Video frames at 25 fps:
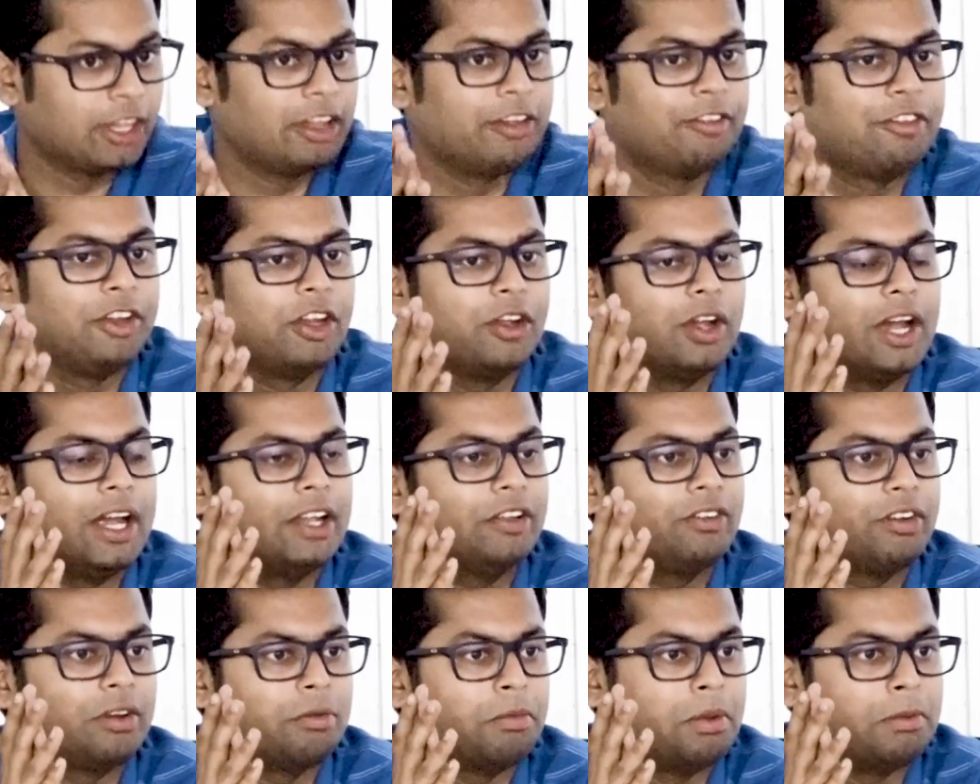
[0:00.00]
If you
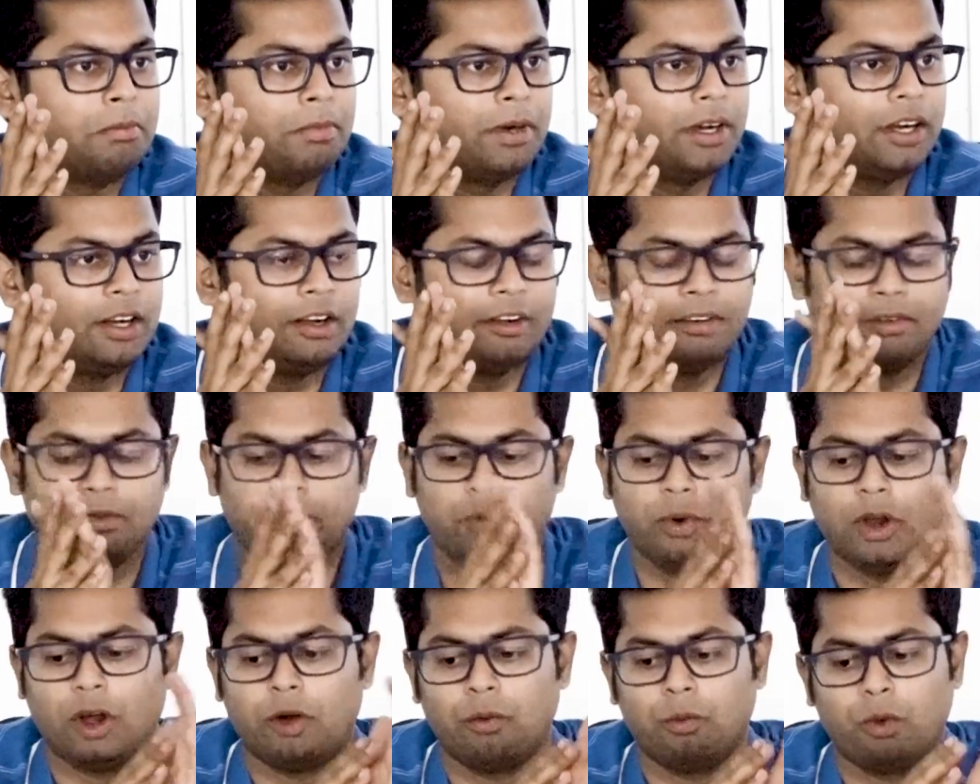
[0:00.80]
guys remember,
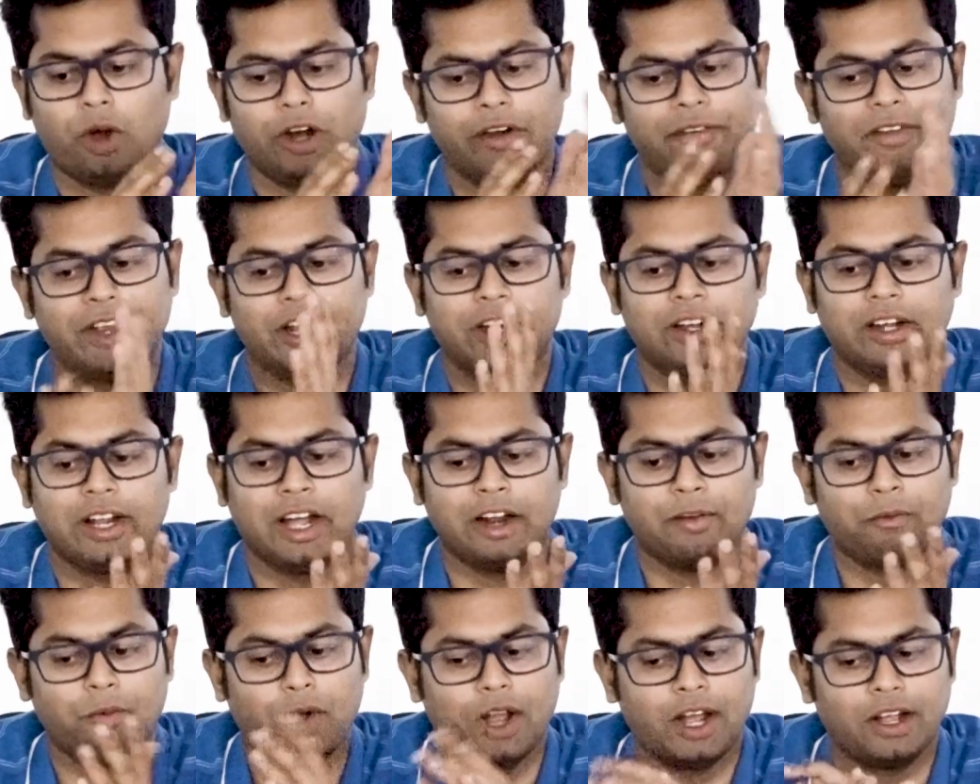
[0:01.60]
well, what we had
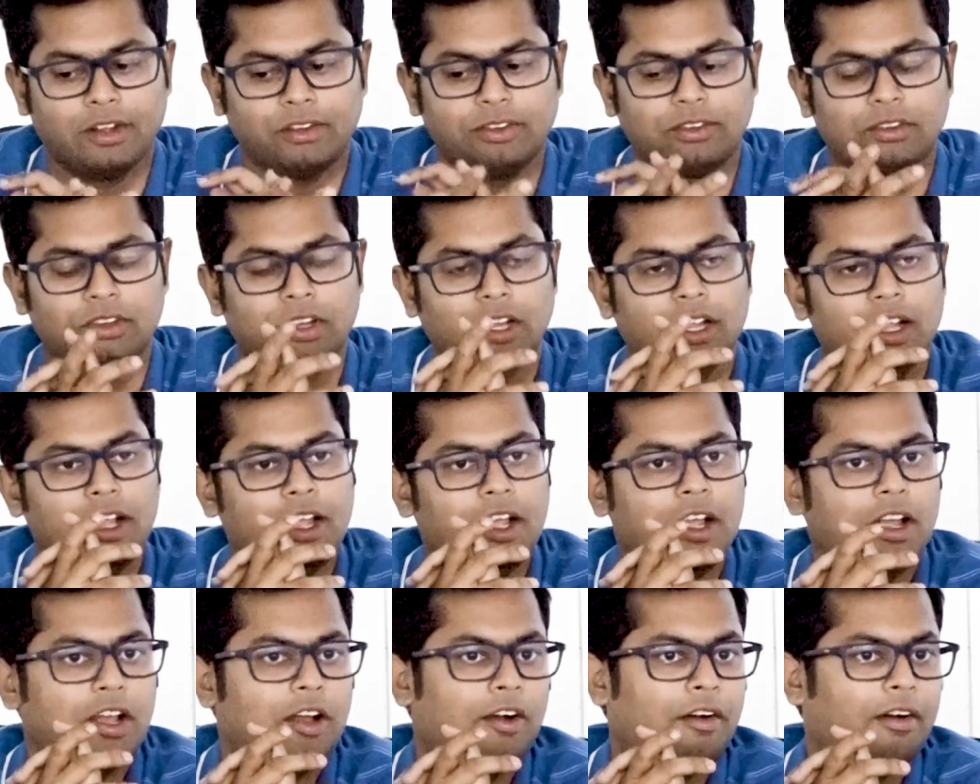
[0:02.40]
done was
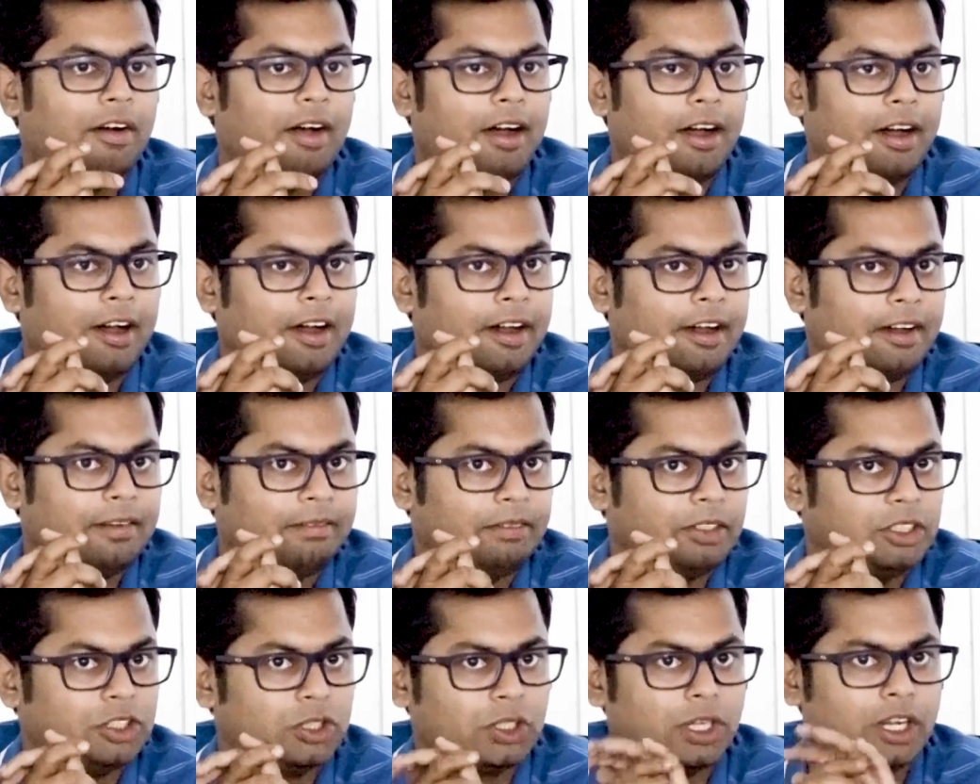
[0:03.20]

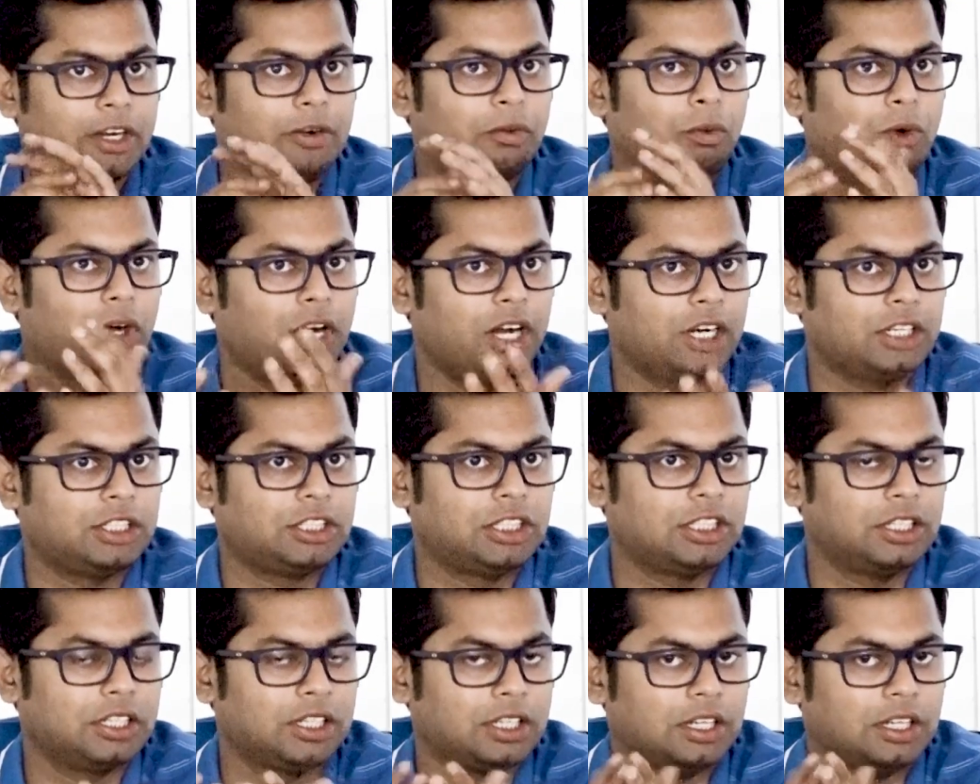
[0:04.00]
to convert.